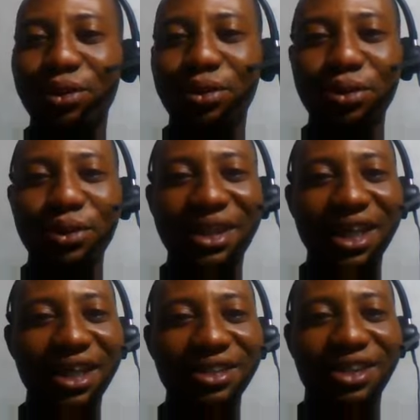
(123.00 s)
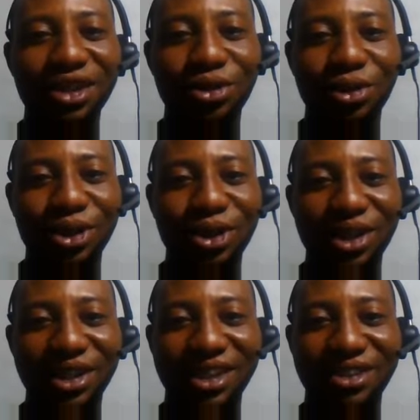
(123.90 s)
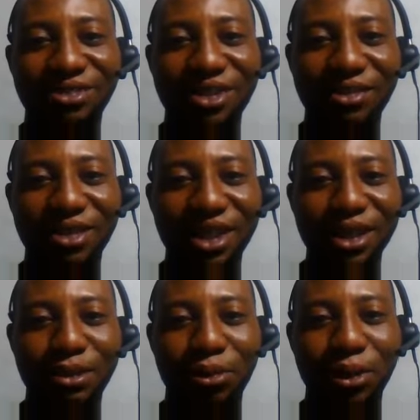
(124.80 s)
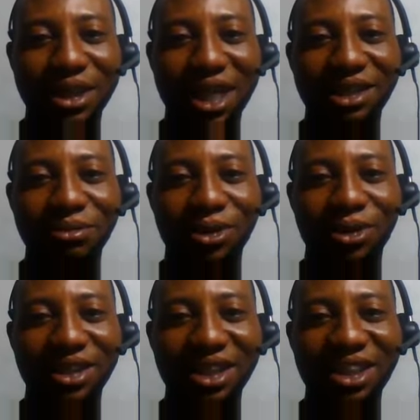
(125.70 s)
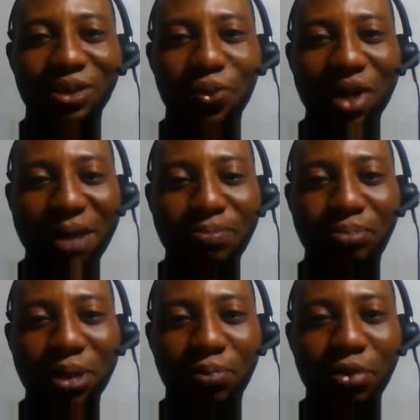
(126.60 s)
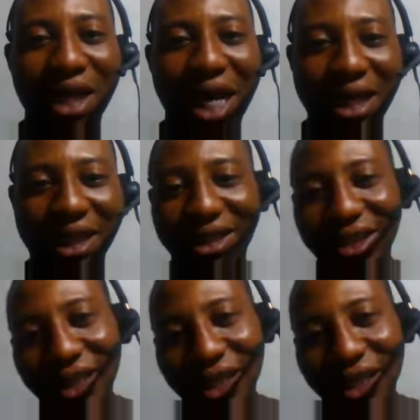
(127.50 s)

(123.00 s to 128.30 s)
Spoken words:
today's discussion is very very important because this is where people lacking